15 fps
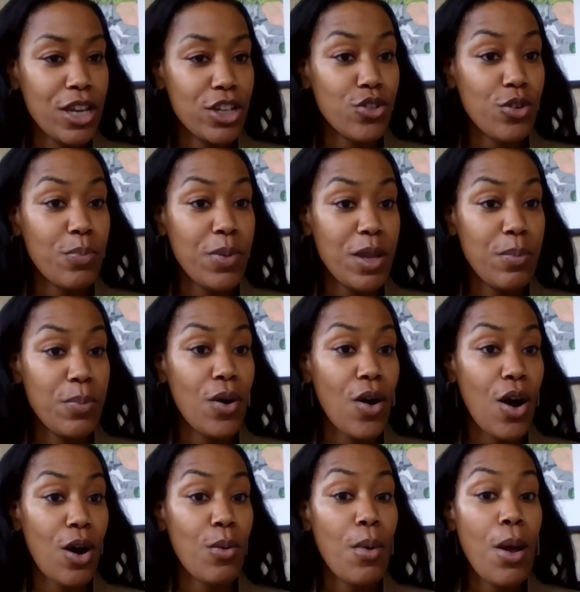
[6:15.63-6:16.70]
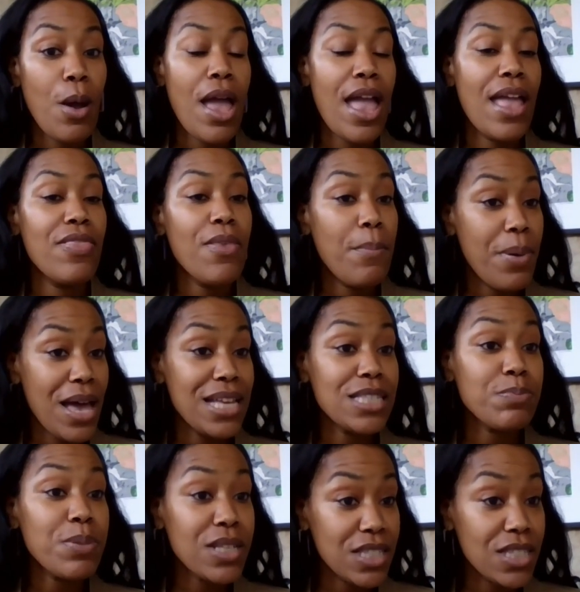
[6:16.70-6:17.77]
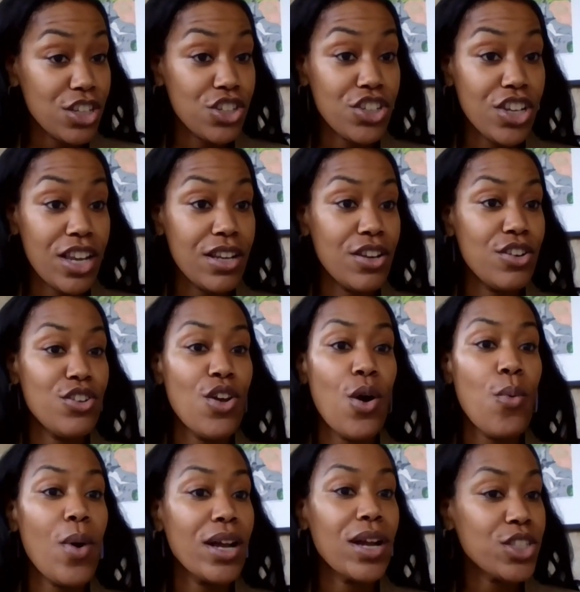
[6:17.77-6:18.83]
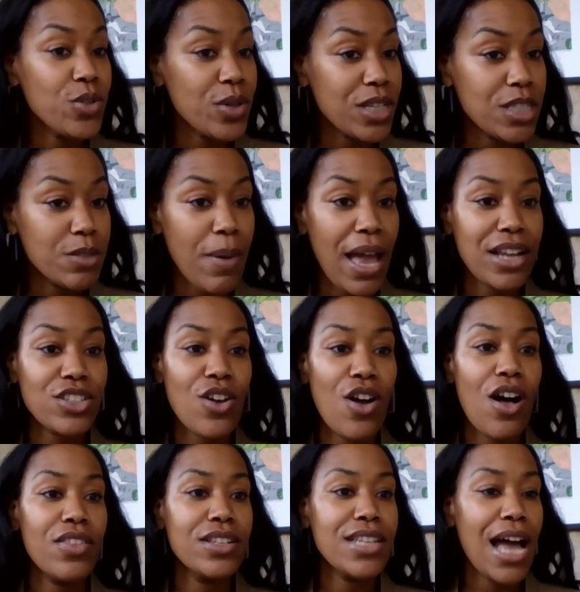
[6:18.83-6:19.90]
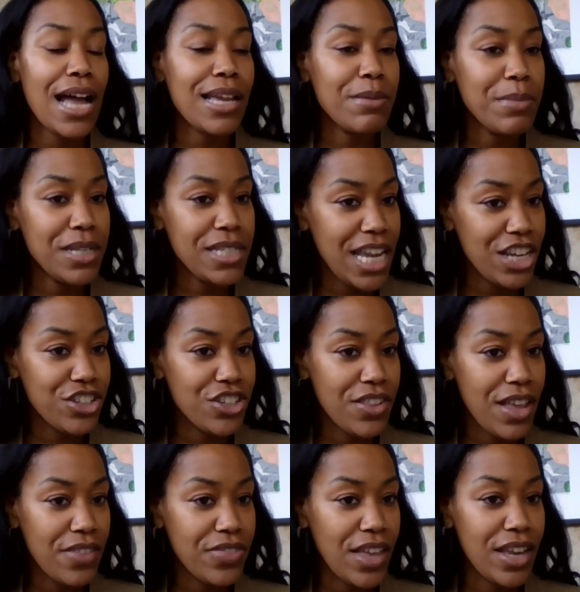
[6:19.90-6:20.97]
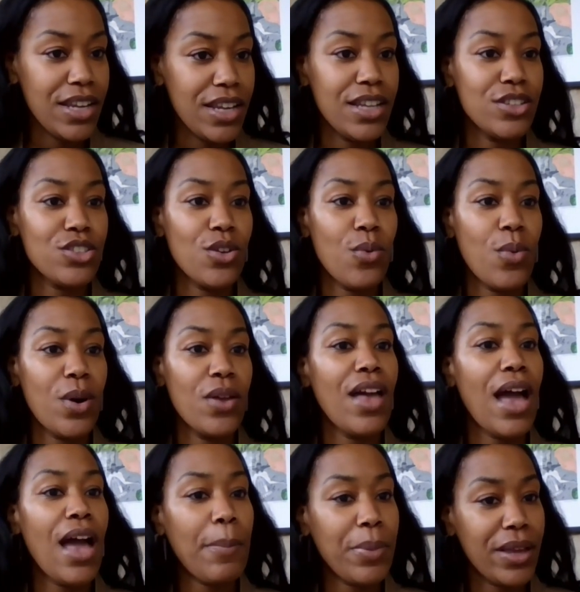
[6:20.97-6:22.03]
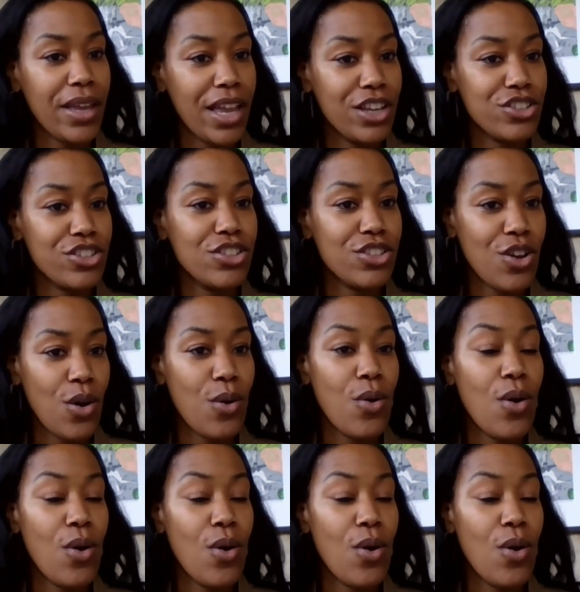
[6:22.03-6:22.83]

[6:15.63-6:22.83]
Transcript: sure people are in the best position, know what to expect, all the documentation that they need. So when the applications go live